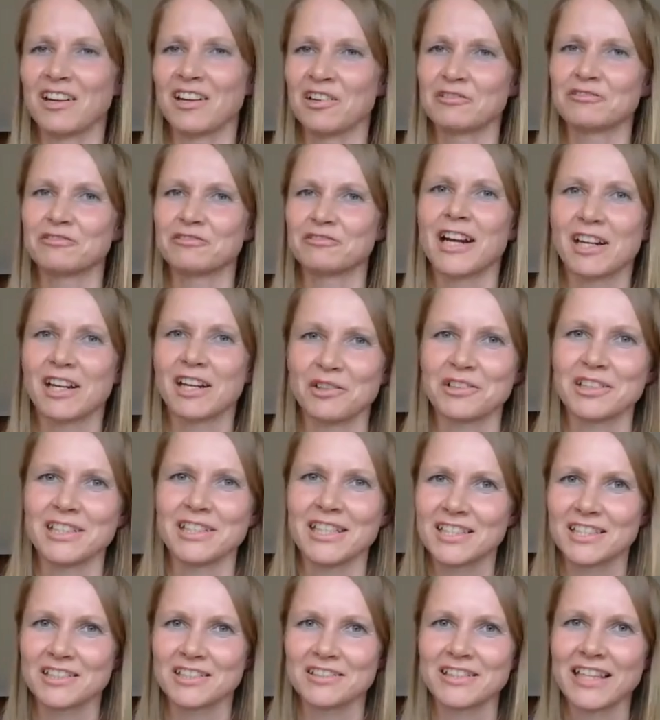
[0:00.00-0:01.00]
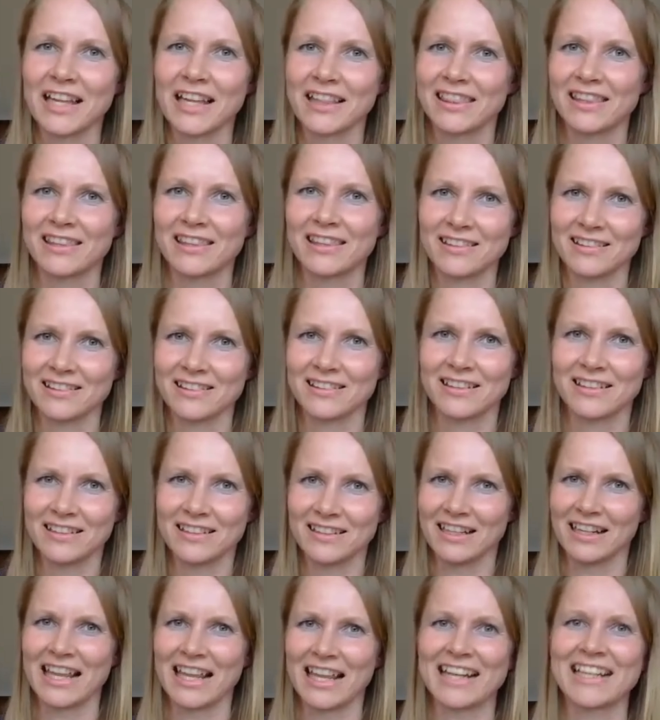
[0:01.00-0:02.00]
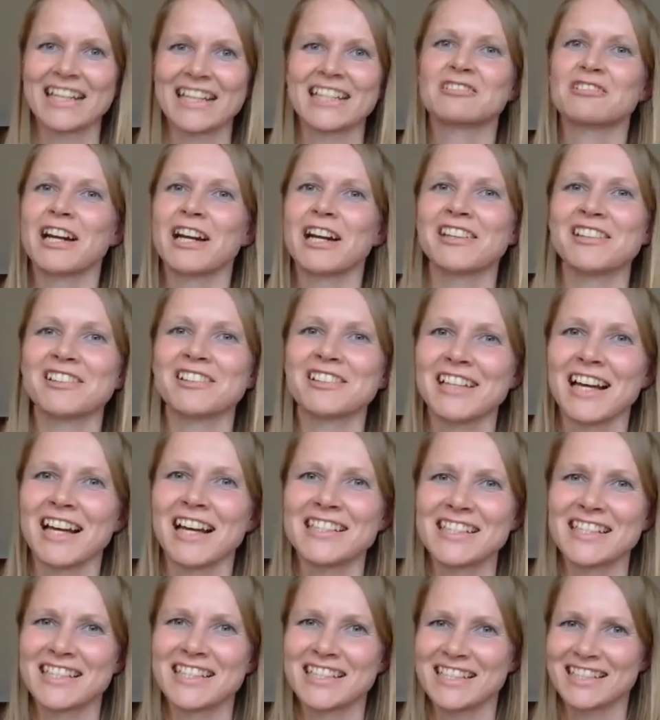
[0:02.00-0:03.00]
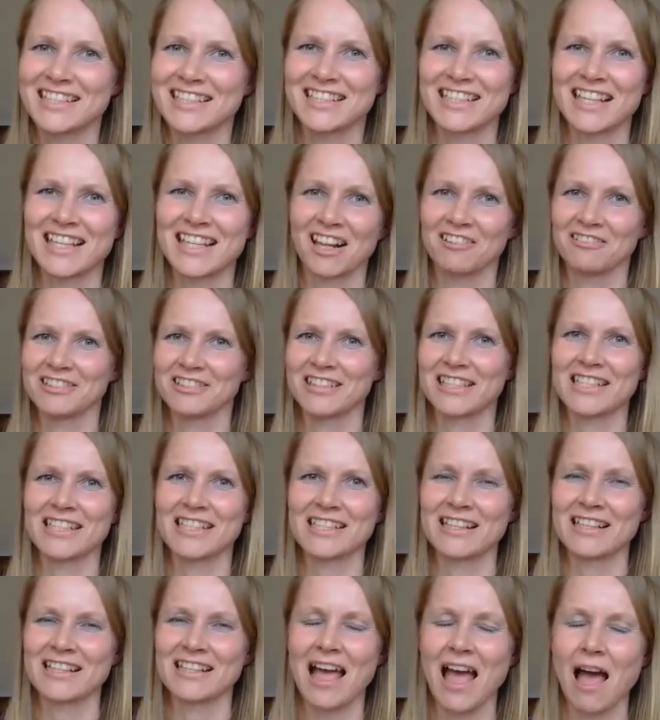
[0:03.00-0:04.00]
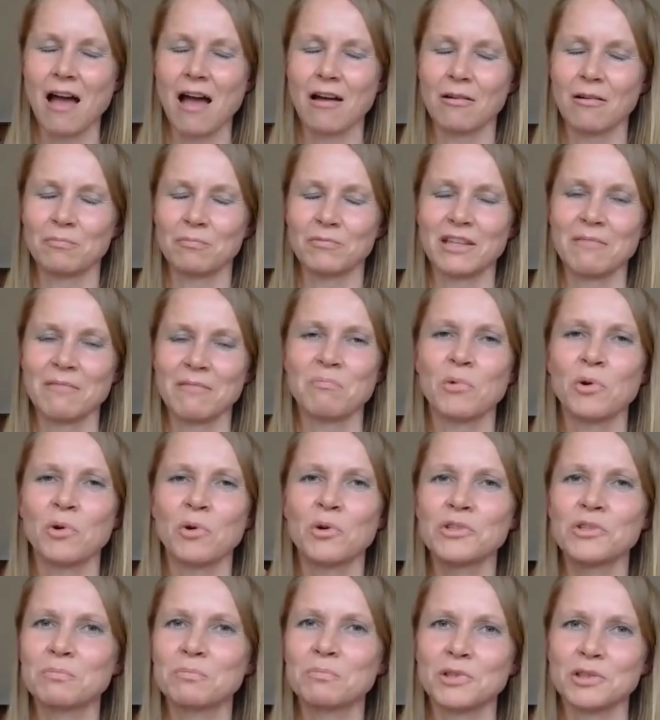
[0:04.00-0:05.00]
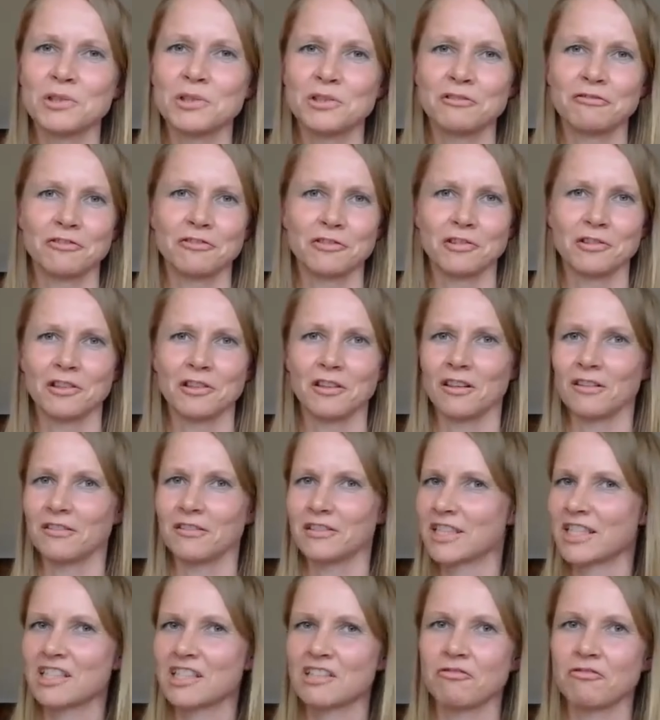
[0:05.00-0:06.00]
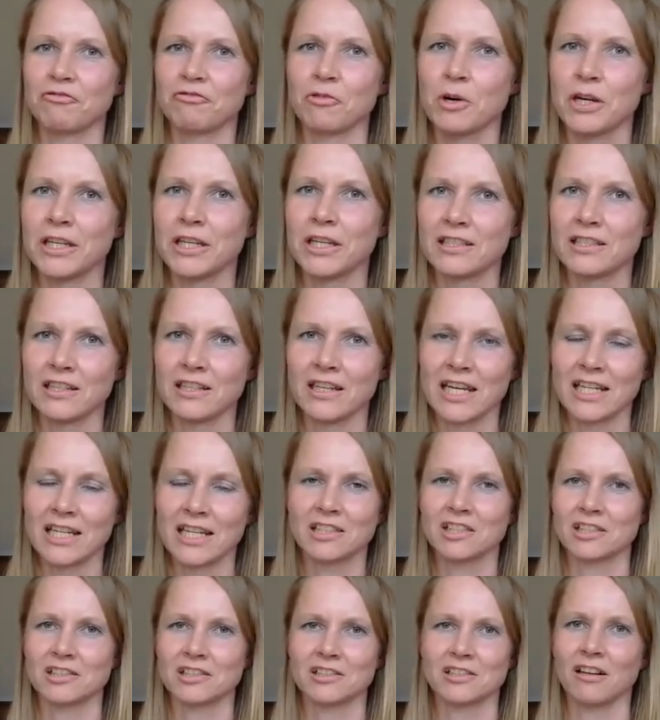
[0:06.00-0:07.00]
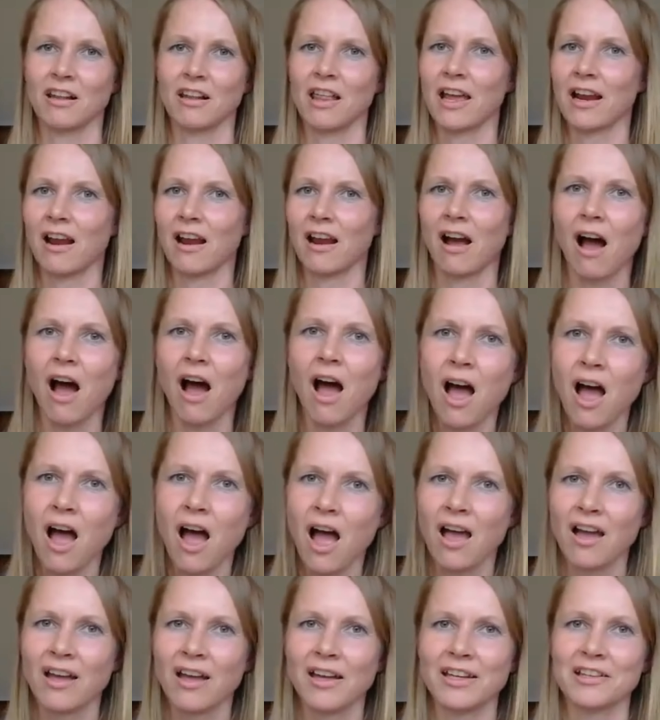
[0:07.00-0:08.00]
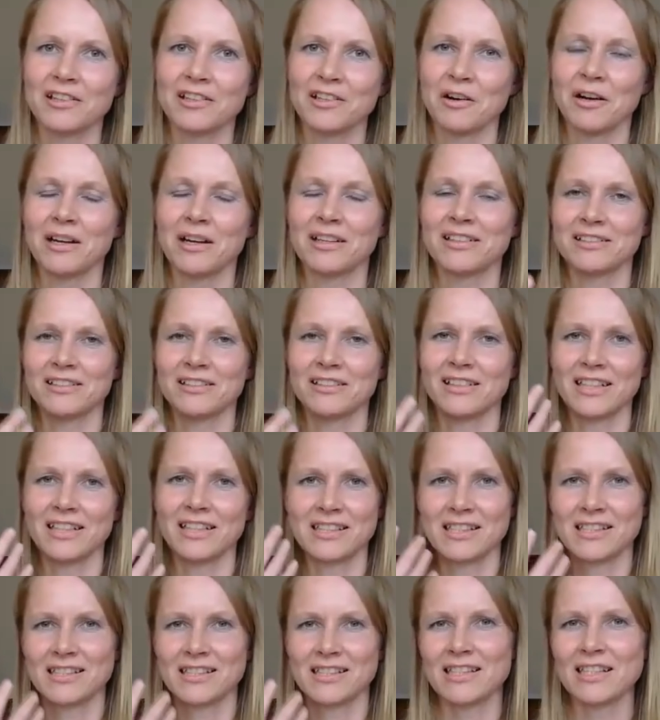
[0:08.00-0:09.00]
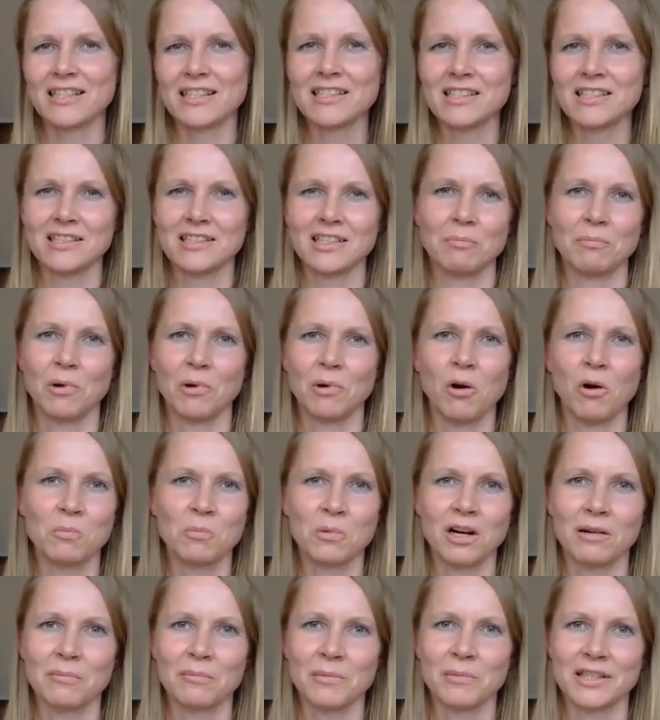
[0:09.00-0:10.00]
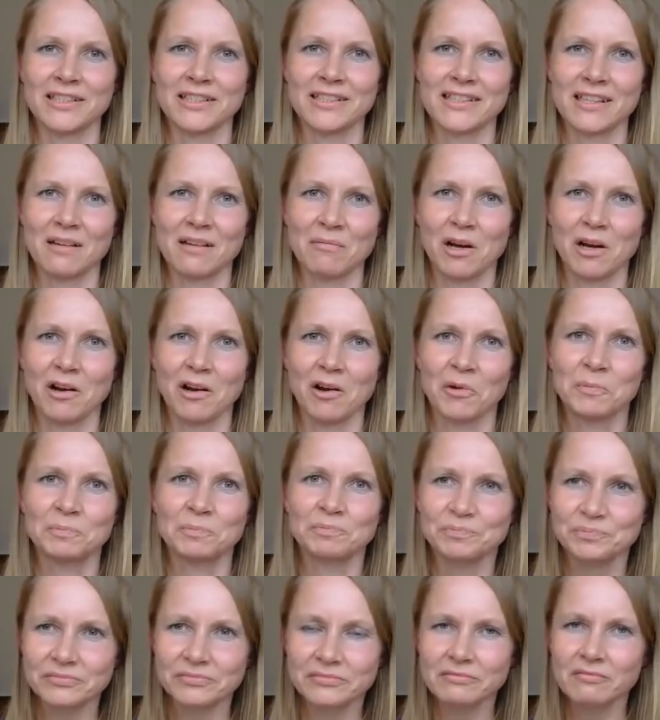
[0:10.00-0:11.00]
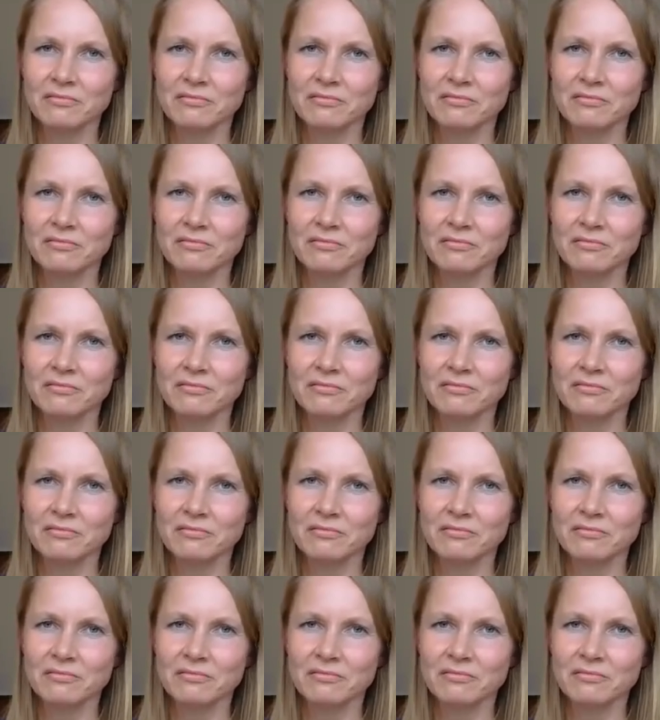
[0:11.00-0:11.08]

kind of recognition that like it recognizes itself is the most beautiful, just void nature, like and it's such a deep homecoming somehow.